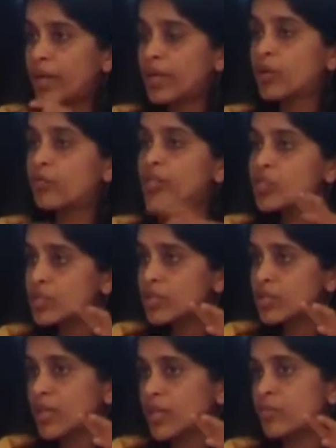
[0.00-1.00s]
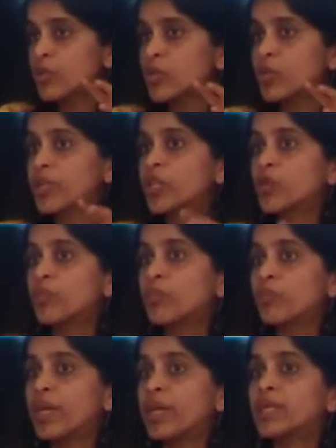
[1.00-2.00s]
innovations they are able to
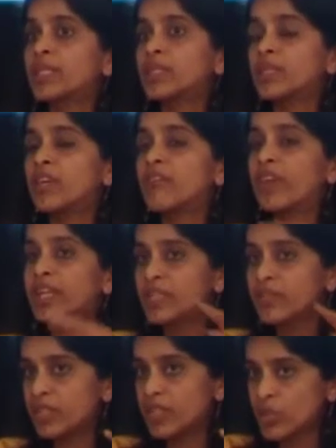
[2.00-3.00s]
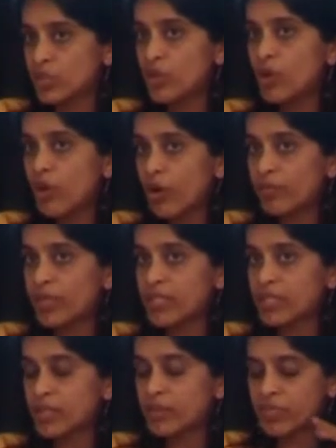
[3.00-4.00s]
incubate, the effectiveness of that
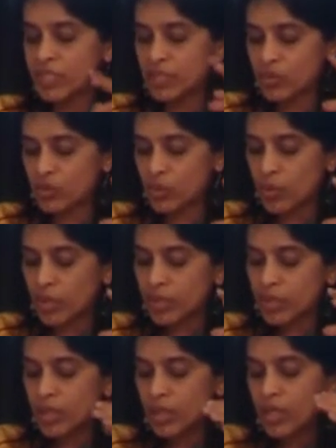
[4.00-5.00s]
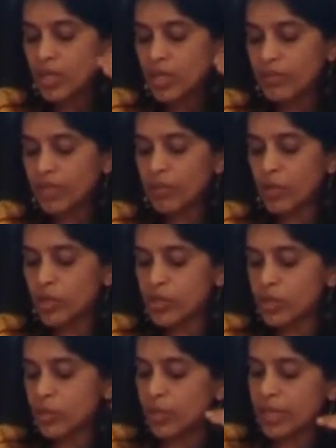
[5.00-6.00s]
service, and so on. We'll be
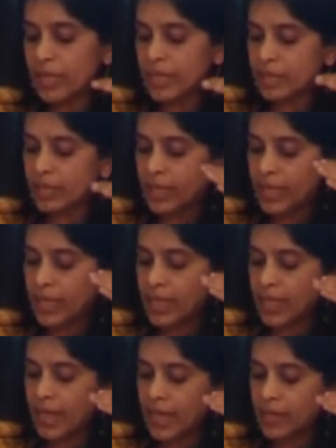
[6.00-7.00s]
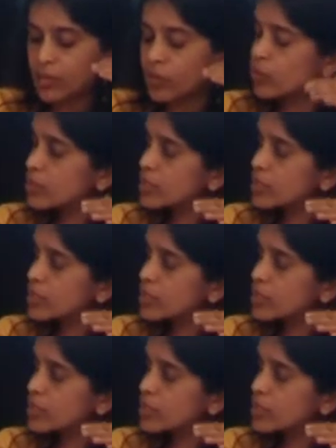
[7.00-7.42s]
also looking at early and growth